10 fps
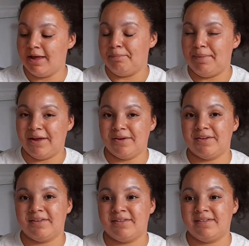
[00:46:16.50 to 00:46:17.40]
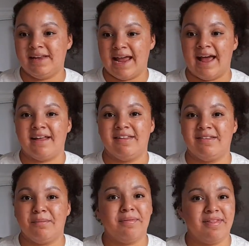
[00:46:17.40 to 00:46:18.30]
because yeah,
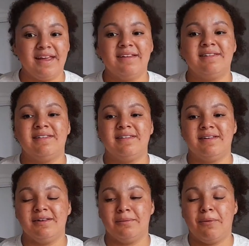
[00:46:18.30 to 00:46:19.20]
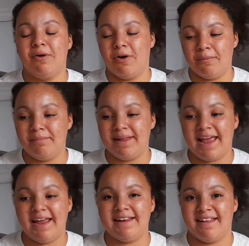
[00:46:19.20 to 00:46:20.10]
some things, the more
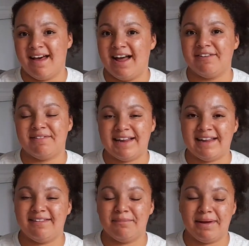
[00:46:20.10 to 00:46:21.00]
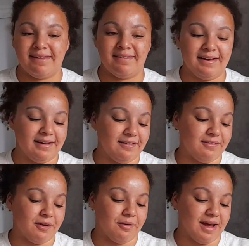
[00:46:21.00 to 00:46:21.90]
complicated the harder it is basically,
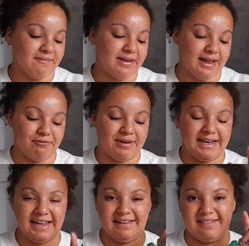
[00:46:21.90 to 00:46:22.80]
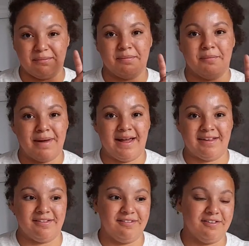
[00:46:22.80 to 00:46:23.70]
so having like really simple
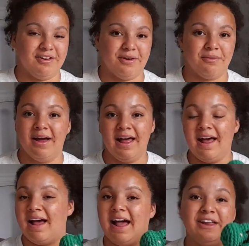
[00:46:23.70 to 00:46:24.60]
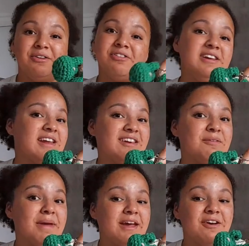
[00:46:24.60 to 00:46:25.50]
patterns to do, I usually tend to
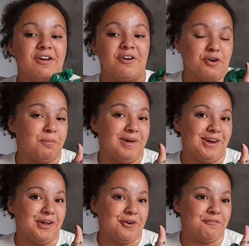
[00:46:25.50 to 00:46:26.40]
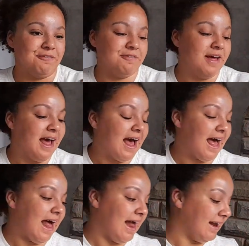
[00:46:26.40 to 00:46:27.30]
make a couple of,
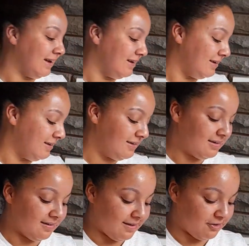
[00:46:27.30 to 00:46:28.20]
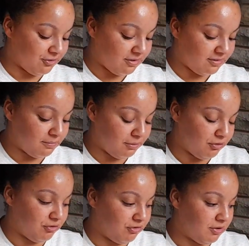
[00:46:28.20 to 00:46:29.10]
and they're just
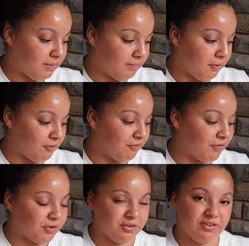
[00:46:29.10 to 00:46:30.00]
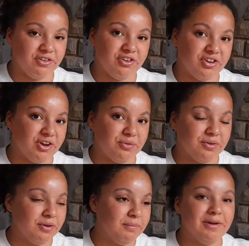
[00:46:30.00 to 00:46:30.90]
much more fun to do
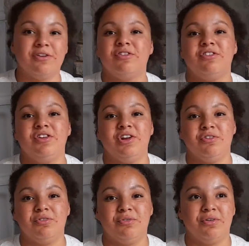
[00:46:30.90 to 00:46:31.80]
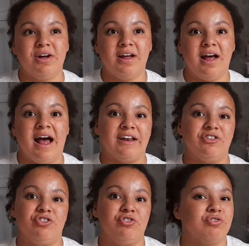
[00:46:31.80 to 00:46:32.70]
because you aren't
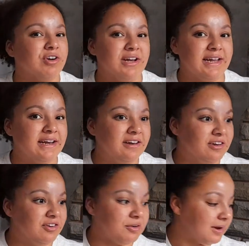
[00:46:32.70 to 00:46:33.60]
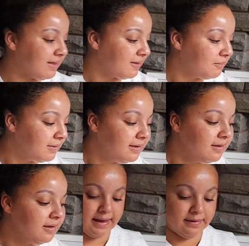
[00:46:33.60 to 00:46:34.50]
struggling doing them.
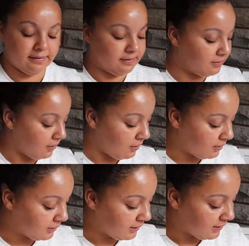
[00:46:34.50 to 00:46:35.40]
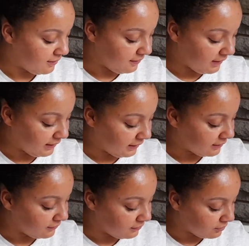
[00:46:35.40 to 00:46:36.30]
And on the
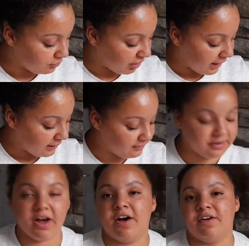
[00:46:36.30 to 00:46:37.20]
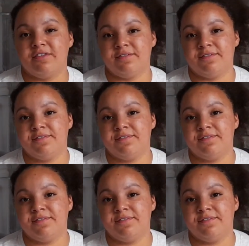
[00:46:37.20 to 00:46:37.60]
subject of